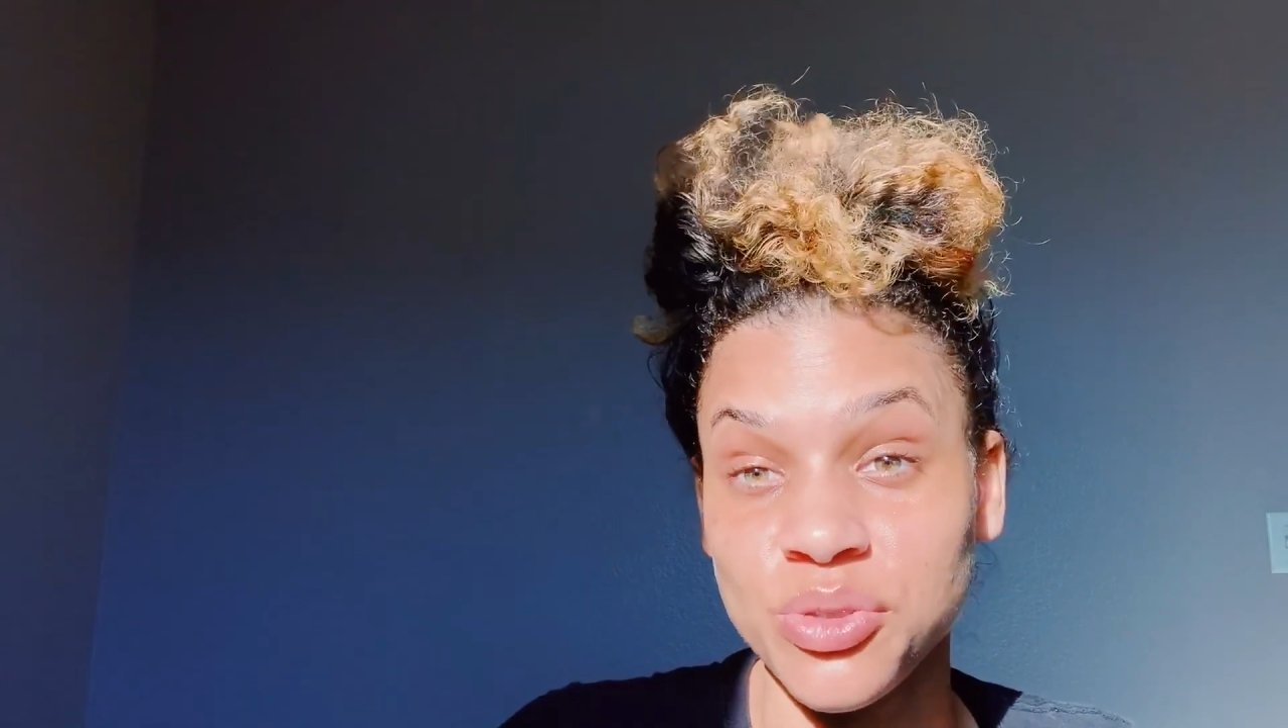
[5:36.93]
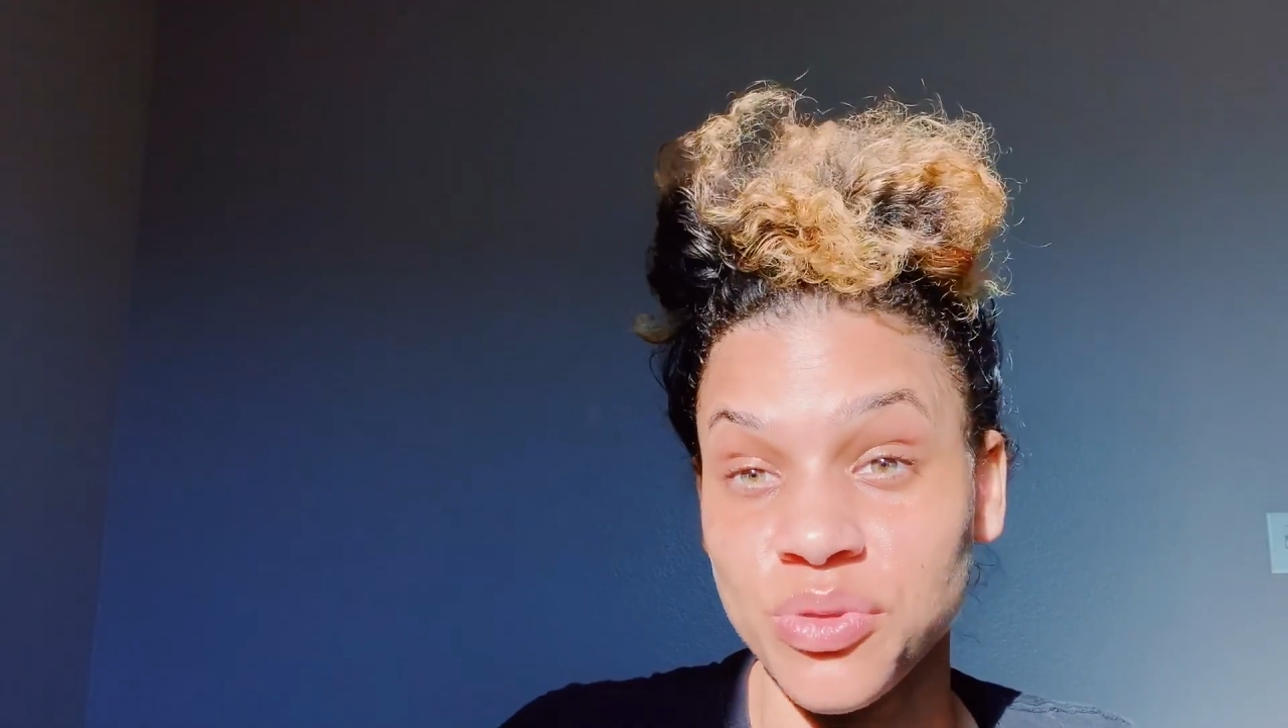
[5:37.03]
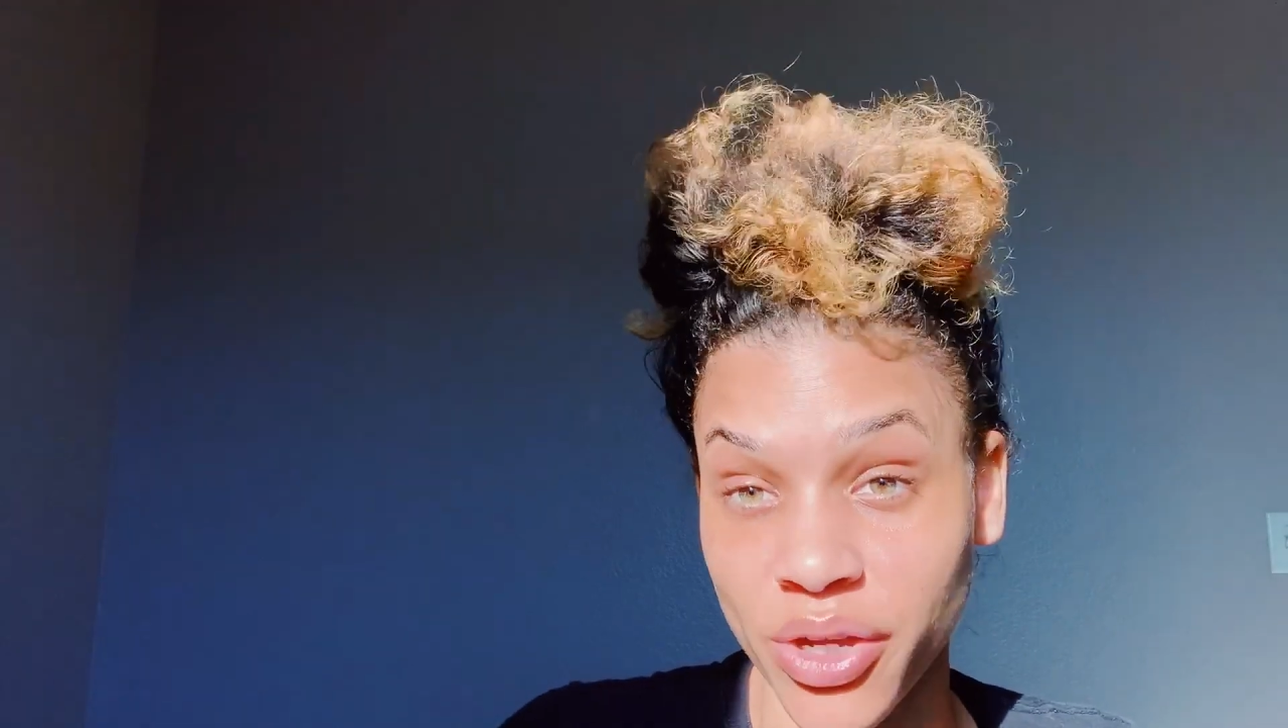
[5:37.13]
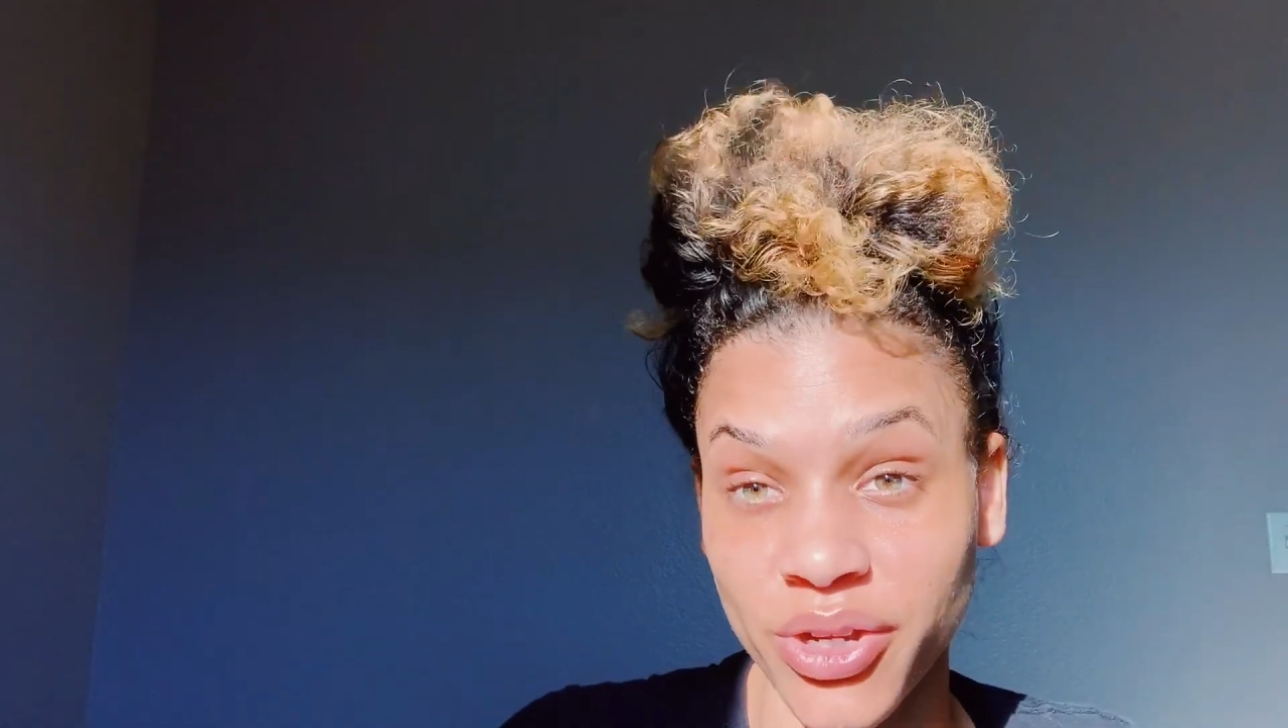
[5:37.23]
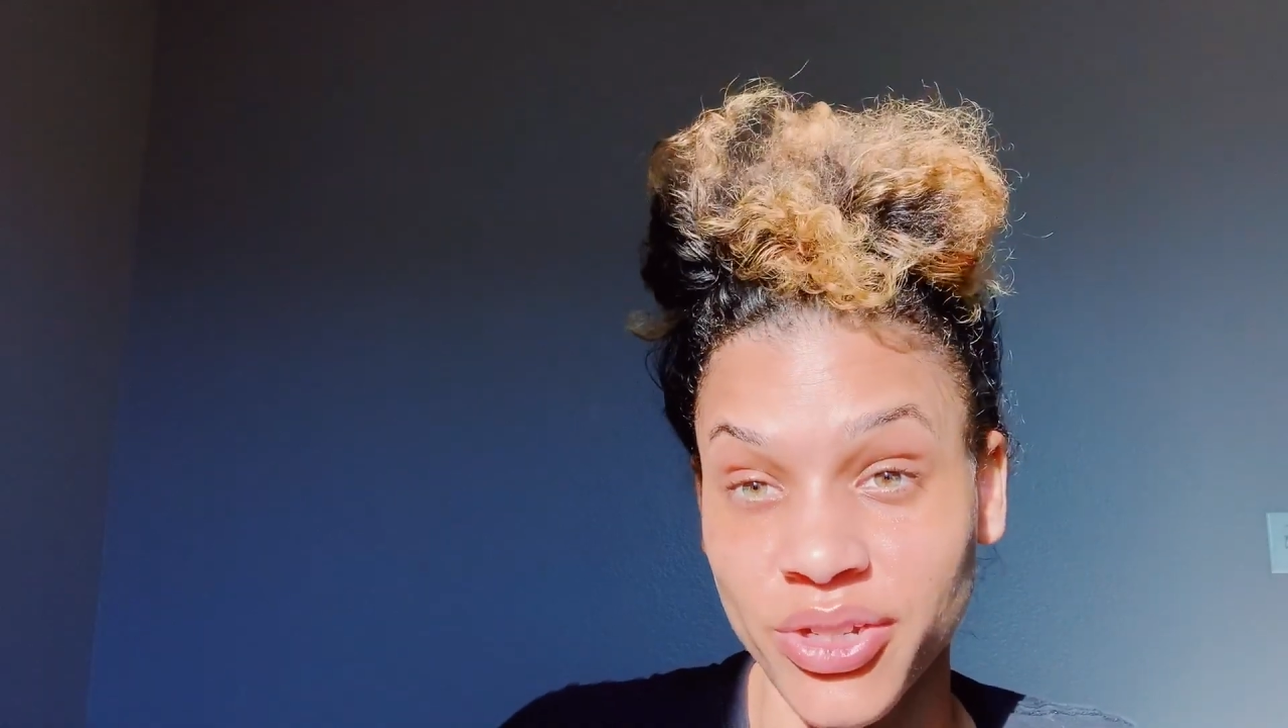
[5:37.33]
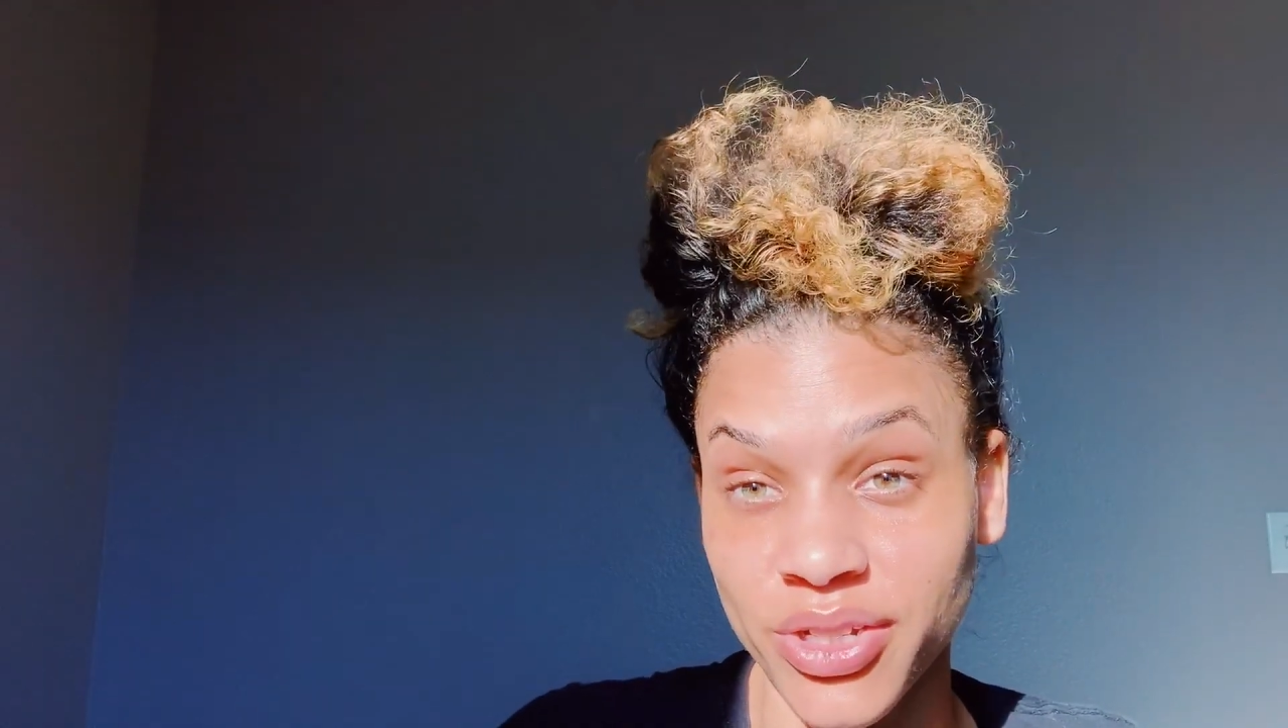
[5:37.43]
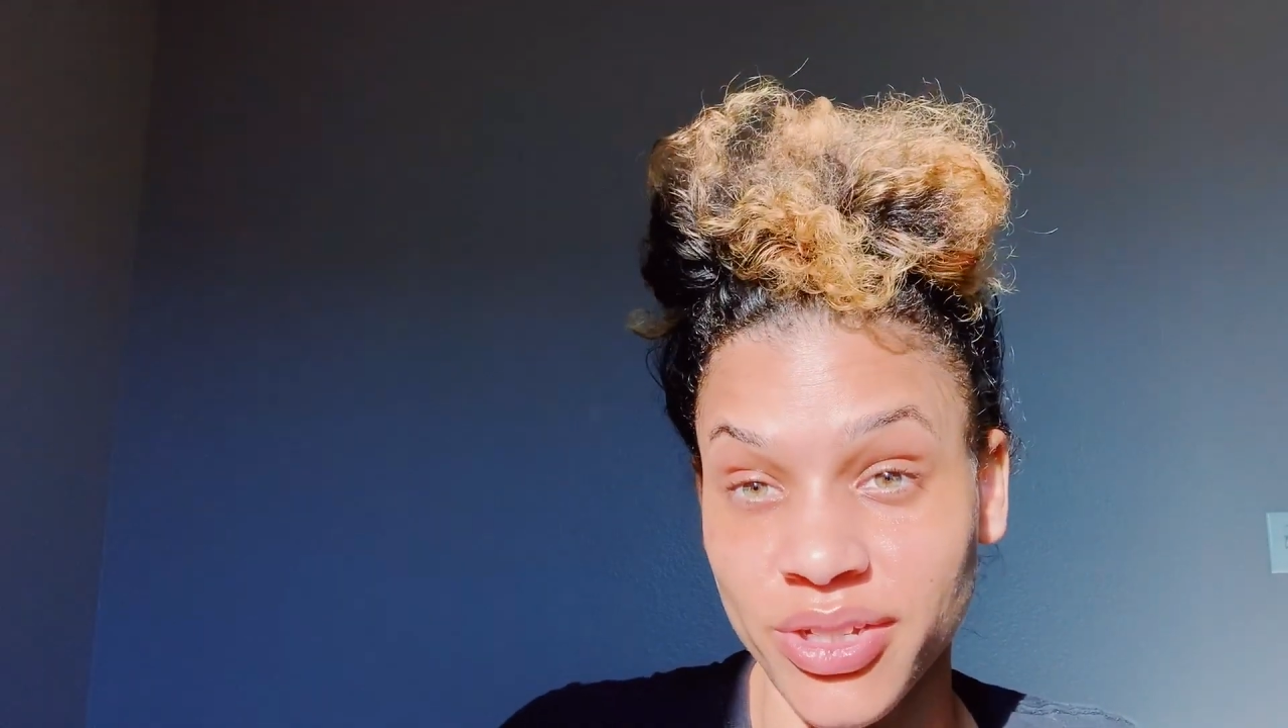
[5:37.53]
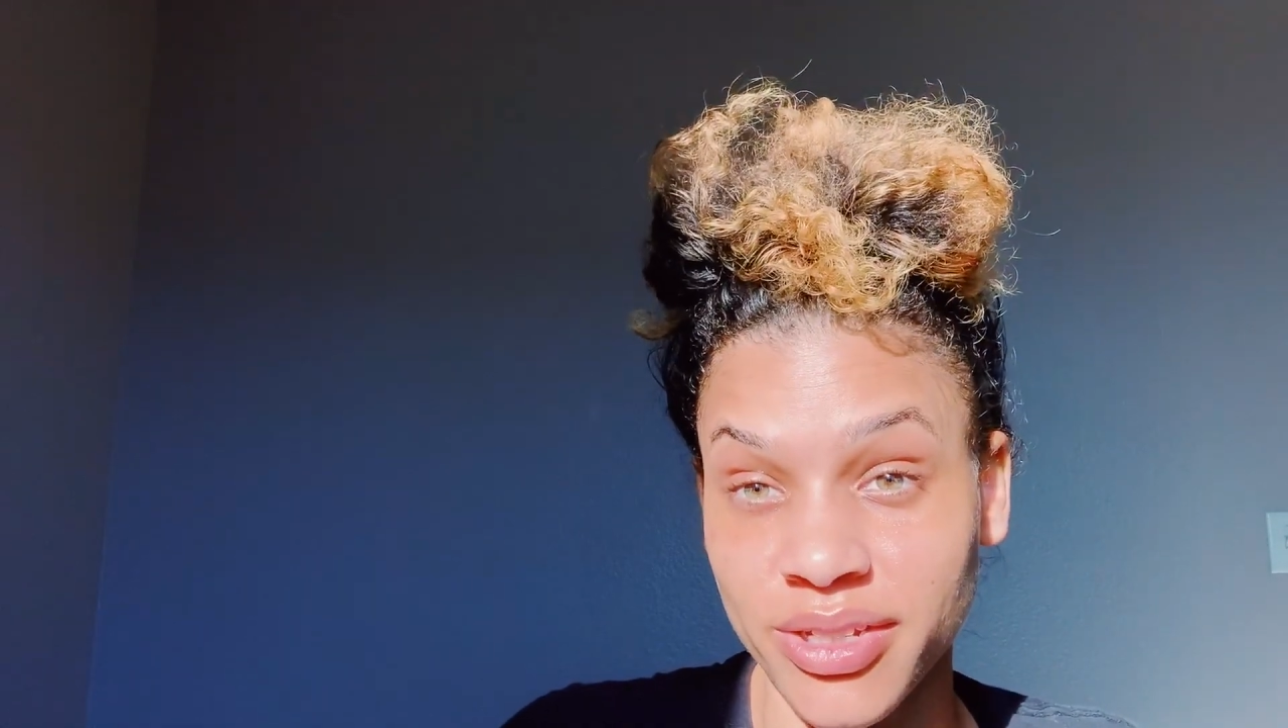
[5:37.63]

learn.